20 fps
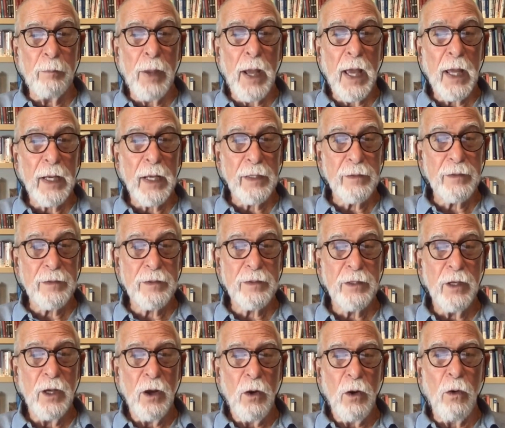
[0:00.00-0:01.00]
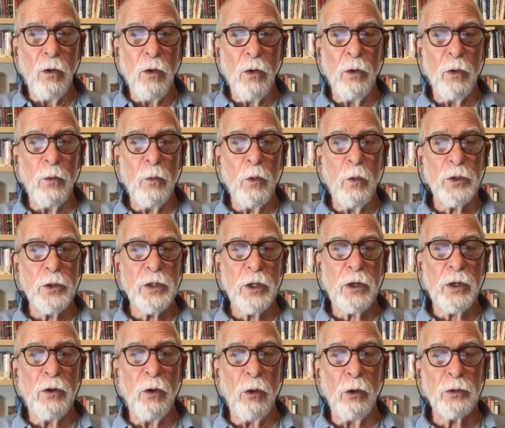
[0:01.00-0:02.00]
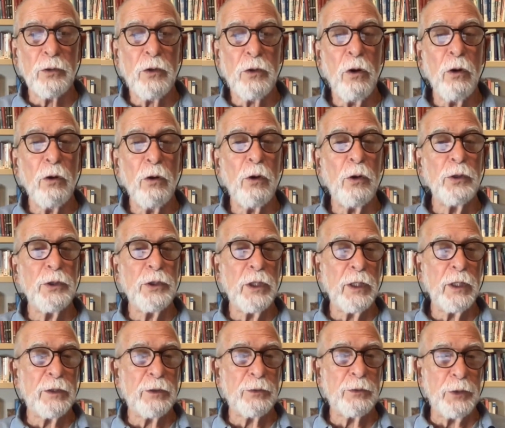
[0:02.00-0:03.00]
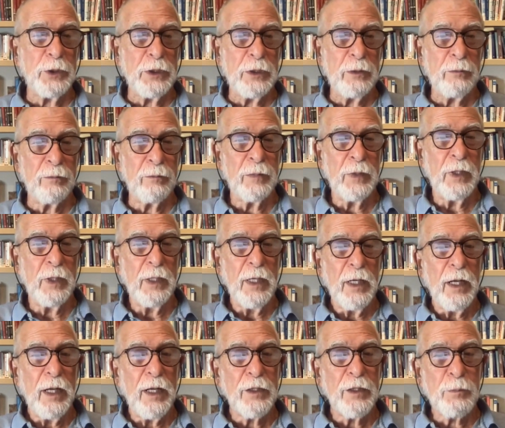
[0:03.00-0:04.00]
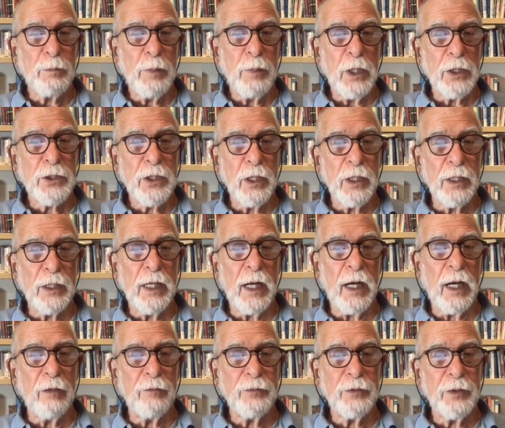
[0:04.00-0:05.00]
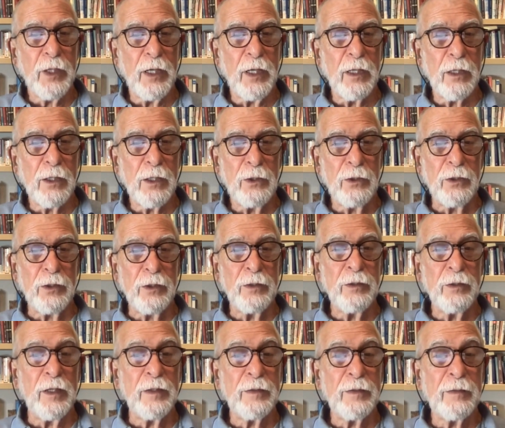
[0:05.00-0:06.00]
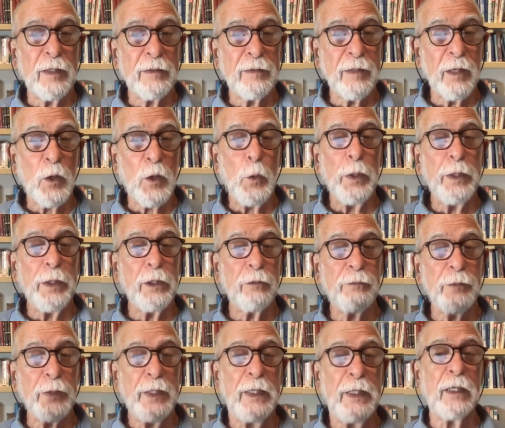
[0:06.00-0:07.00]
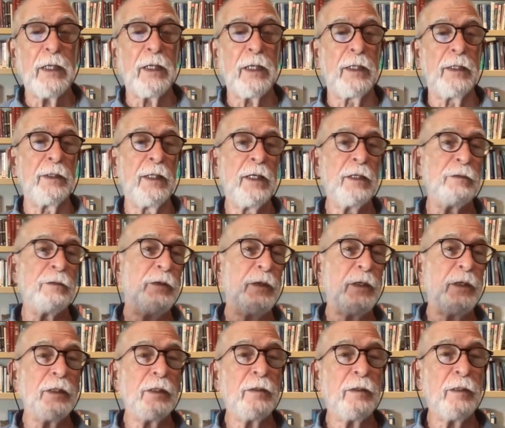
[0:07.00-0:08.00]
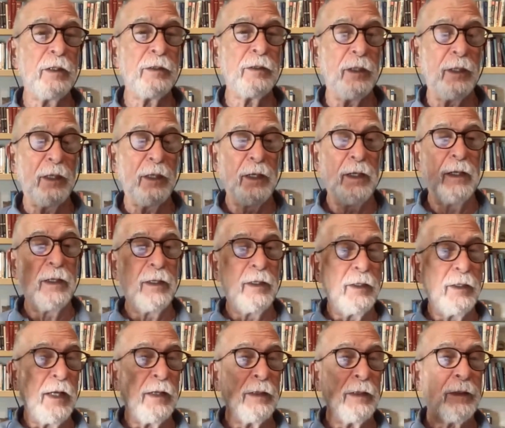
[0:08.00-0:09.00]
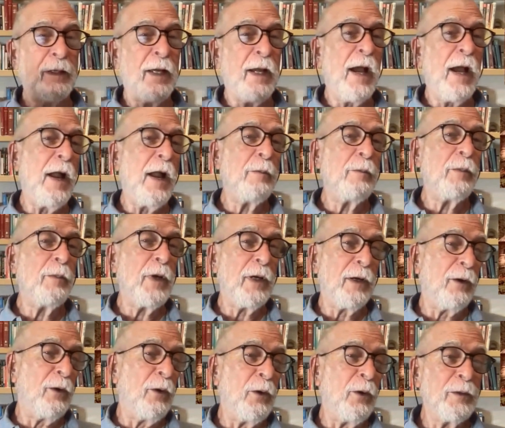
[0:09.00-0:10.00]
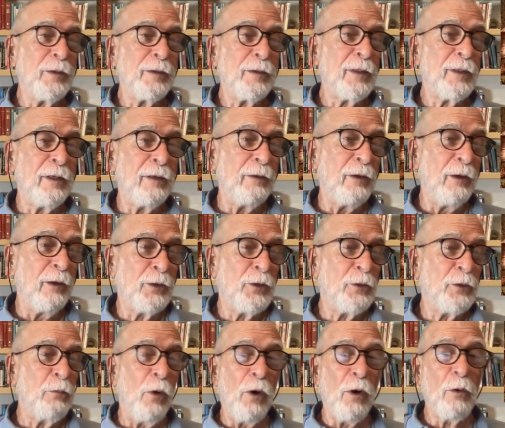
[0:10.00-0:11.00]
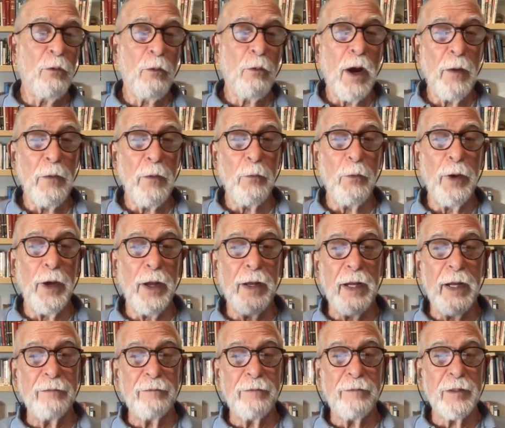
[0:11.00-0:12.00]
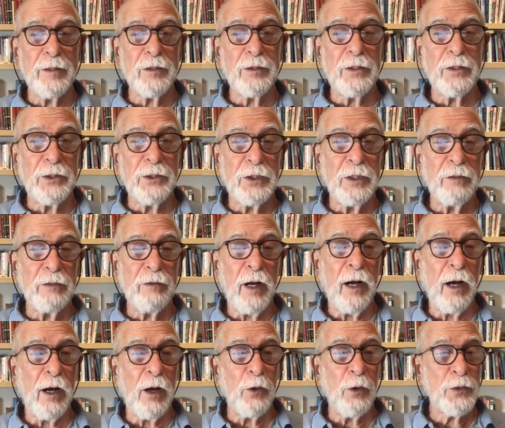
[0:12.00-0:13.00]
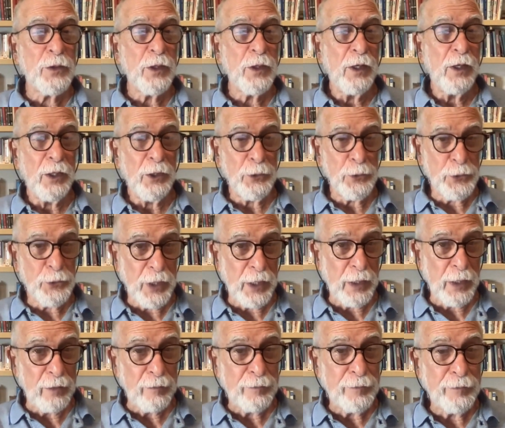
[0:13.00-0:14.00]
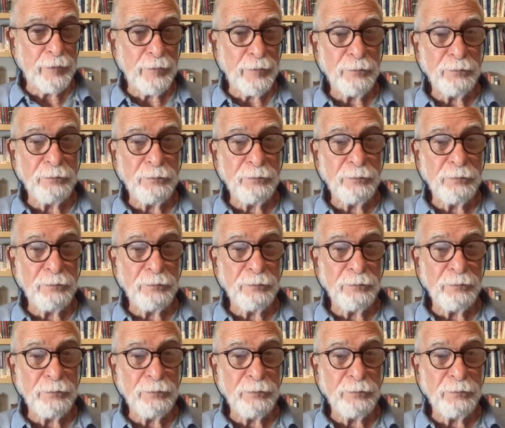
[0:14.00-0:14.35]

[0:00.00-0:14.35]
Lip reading: Palace, or what they called colonial dream, especially after I learned that the Queen of England has visited, came on the small runway and visited Shiva House herself.